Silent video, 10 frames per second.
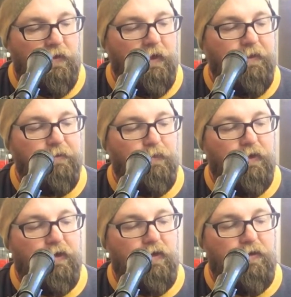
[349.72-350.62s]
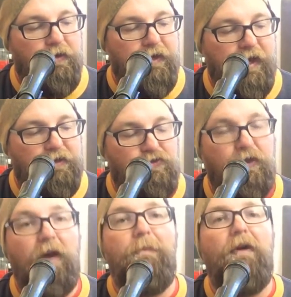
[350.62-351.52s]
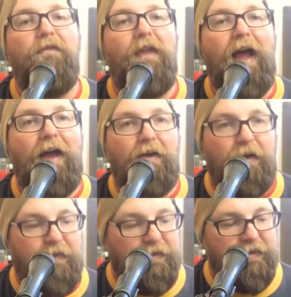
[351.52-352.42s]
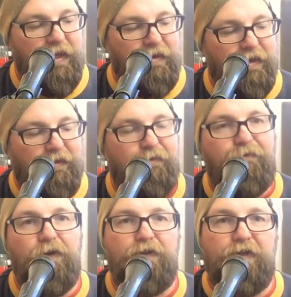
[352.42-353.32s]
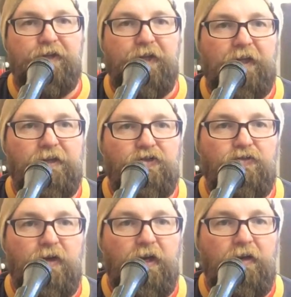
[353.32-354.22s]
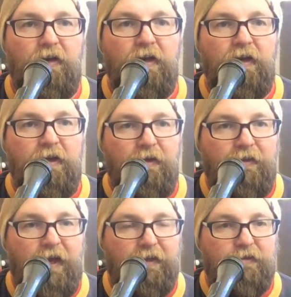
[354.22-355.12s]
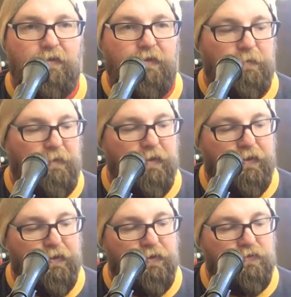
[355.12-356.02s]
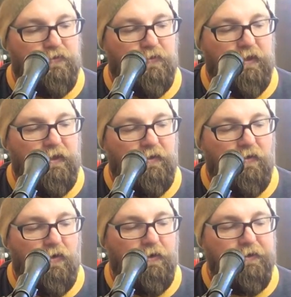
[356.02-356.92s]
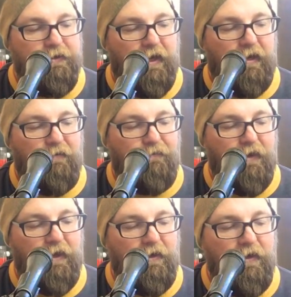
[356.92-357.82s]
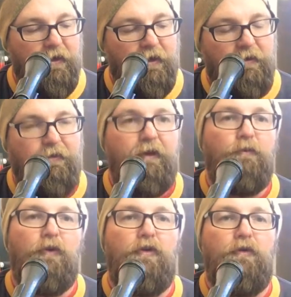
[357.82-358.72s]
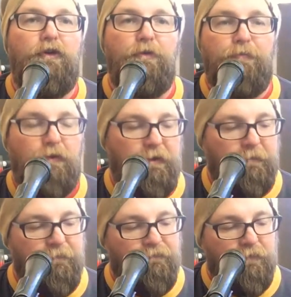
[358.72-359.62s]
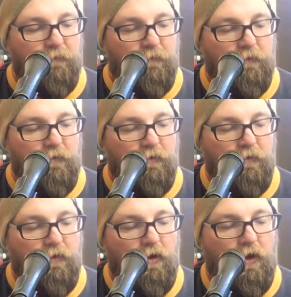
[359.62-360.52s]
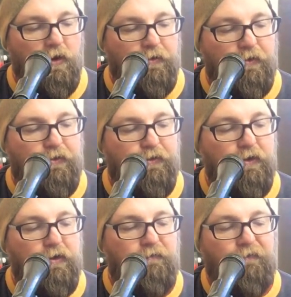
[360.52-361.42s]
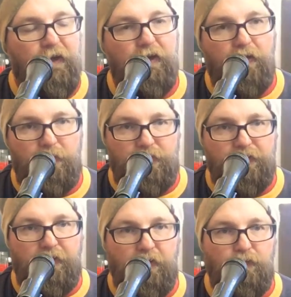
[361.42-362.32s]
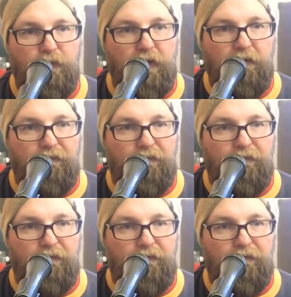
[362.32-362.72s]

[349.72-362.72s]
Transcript: and then we're going to go to the next string above that, and that's kind of like the first thickest string. That's going to be the 3rd string on the 2nd fret. Then we're going to put our 3rd finger, which is our ring